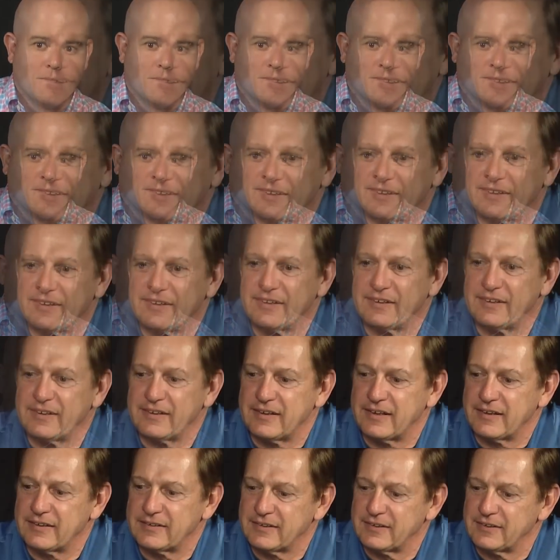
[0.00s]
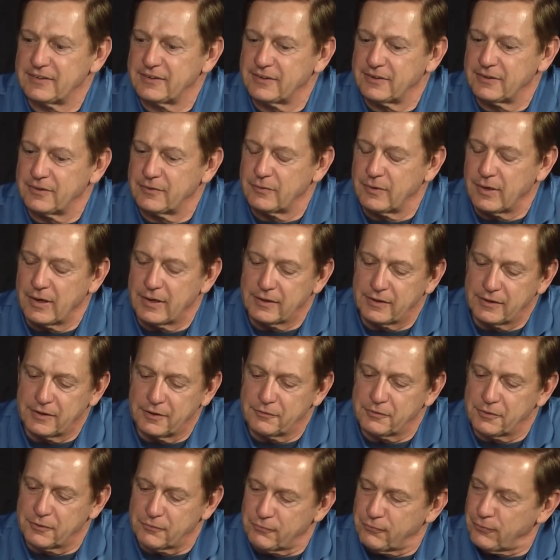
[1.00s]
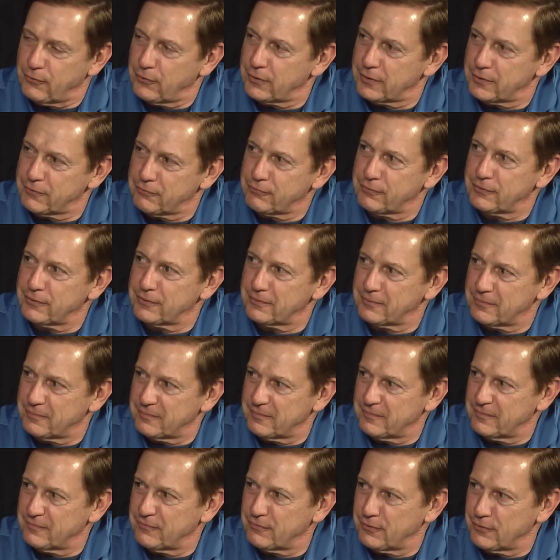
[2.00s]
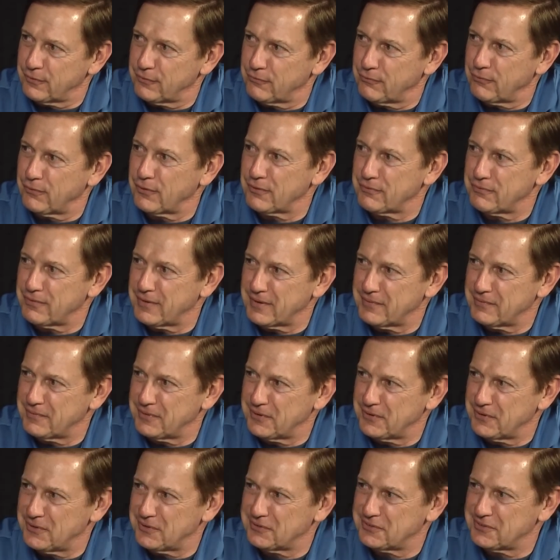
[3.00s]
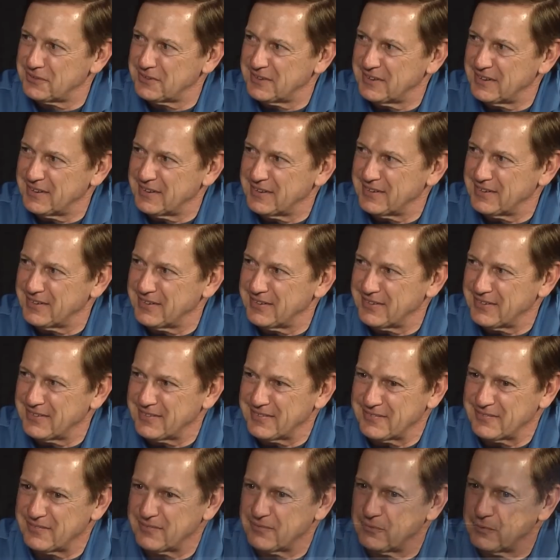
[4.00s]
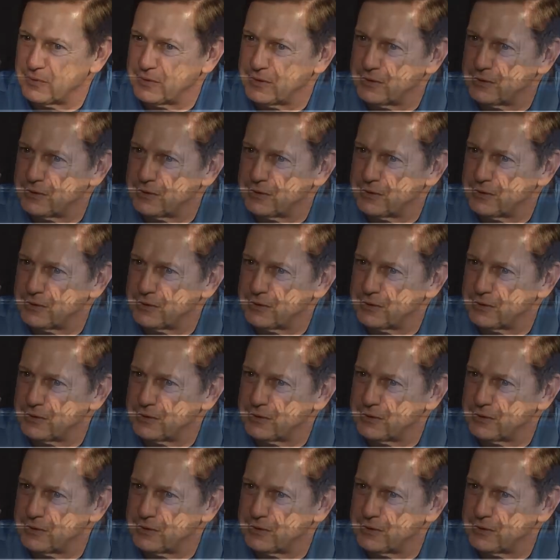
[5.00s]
Yeah, I lived in Florida for 4 or 5 years, and we